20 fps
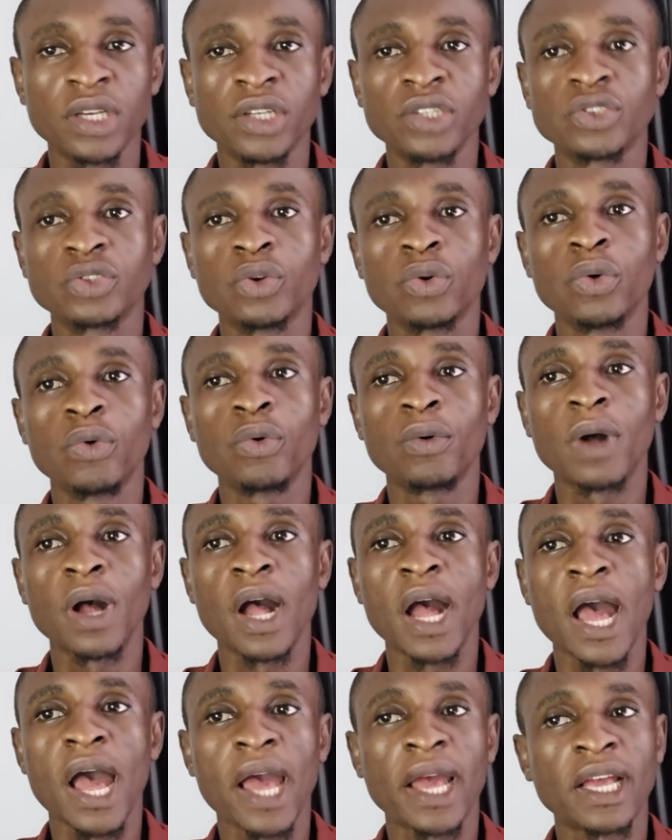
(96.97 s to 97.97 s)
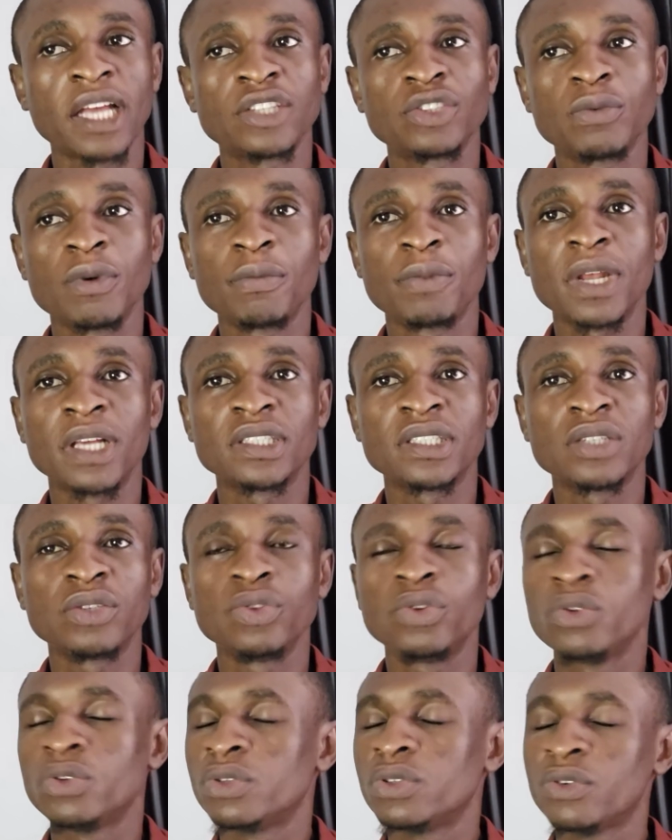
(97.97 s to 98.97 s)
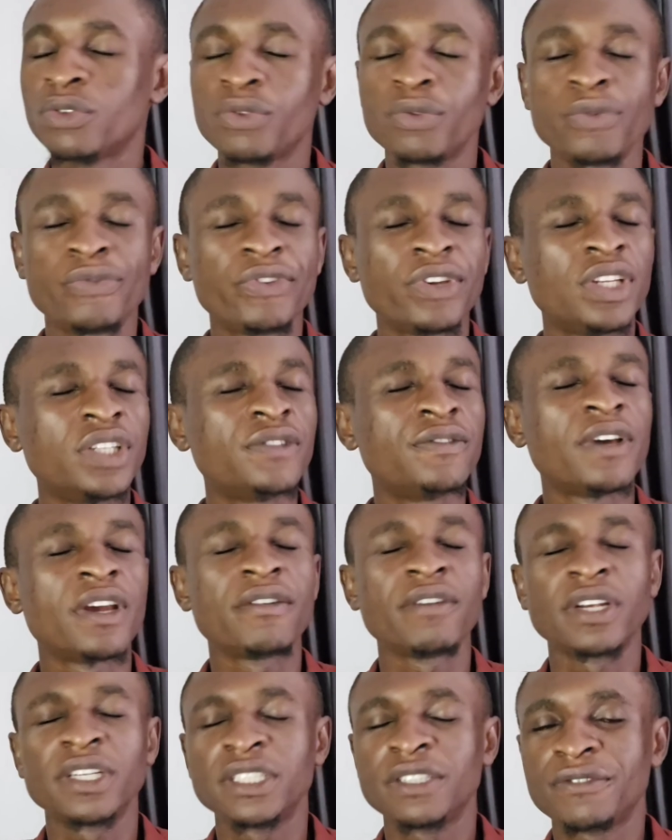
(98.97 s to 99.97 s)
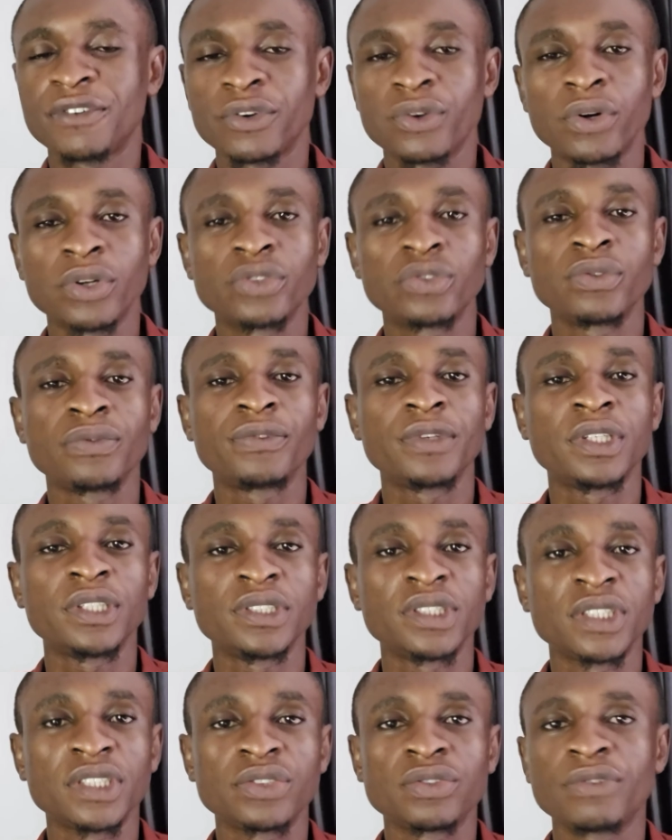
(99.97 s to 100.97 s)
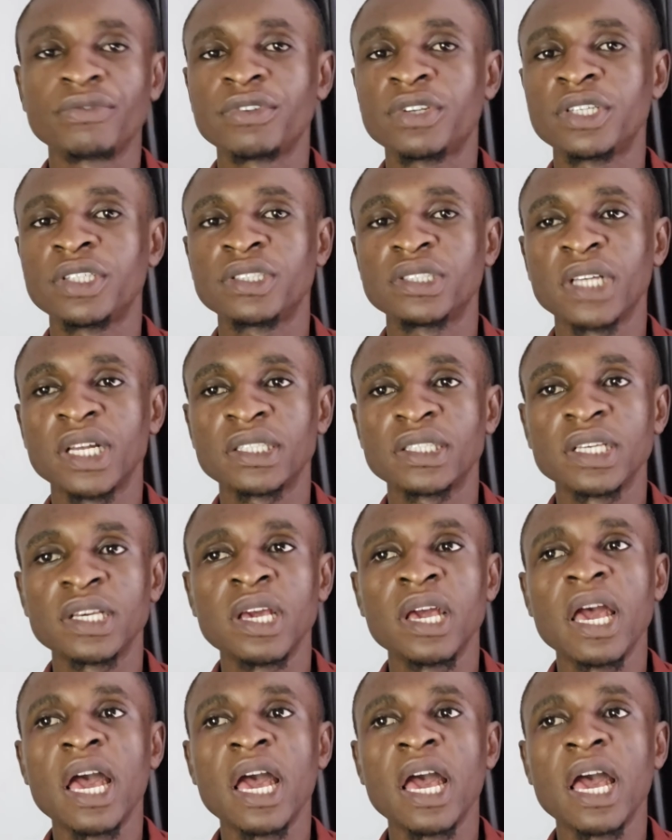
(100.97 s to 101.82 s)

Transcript: So I get so many people that say, no, roofing is very, very difficult. Roofing is this, roofing is that.